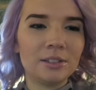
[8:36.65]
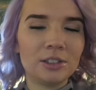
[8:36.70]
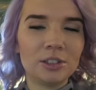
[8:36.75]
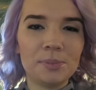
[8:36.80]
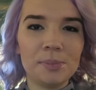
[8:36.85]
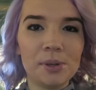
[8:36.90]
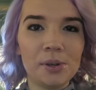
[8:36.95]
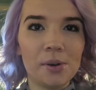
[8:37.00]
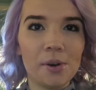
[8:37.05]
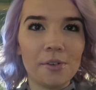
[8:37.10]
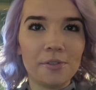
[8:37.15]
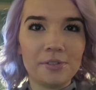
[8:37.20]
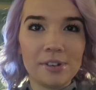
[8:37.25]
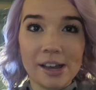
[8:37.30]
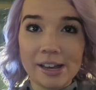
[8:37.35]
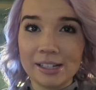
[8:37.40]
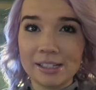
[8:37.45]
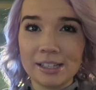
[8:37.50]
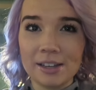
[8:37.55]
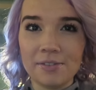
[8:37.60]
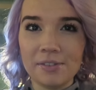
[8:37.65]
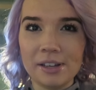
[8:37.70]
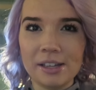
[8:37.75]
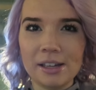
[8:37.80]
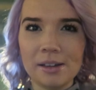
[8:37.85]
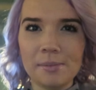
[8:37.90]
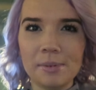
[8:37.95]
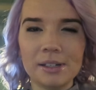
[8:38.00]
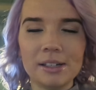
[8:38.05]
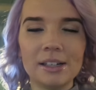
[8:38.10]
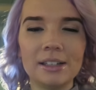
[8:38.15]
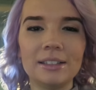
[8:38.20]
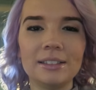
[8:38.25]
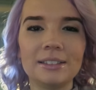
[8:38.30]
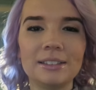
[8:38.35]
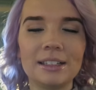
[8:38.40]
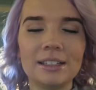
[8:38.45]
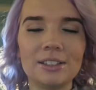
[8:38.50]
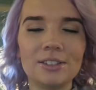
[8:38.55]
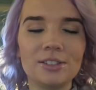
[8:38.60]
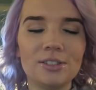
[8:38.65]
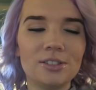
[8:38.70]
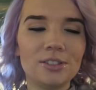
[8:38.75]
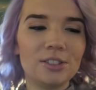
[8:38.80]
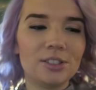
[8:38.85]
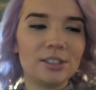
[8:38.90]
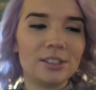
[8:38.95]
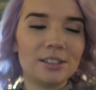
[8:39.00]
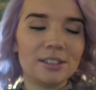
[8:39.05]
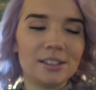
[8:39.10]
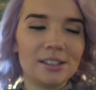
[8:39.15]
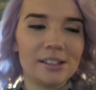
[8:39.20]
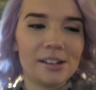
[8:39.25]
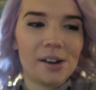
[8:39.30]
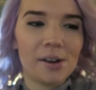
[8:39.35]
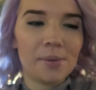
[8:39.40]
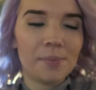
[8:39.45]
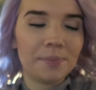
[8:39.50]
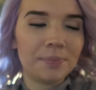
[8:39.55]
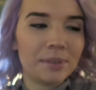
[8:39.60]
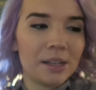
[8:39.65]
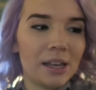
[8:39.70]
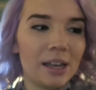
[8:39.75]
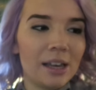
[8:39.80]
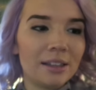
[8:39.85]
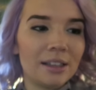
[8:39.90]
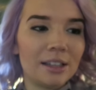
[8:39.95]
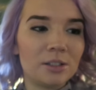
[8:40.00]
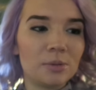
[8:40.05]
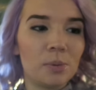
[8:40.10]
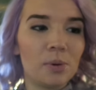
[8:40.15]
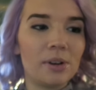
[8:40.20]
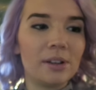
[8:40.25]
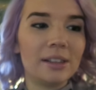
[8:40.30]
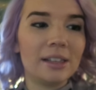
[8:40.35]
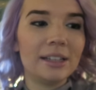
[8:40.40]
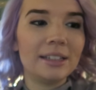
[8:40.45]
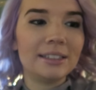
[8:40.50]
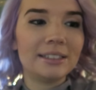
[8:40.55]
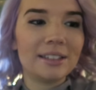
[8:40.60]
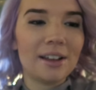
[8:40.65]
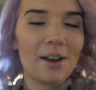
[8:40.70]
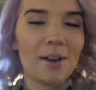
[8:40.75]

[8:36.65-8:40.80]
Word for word: spew of negativity because that's just, you know, that's pointless.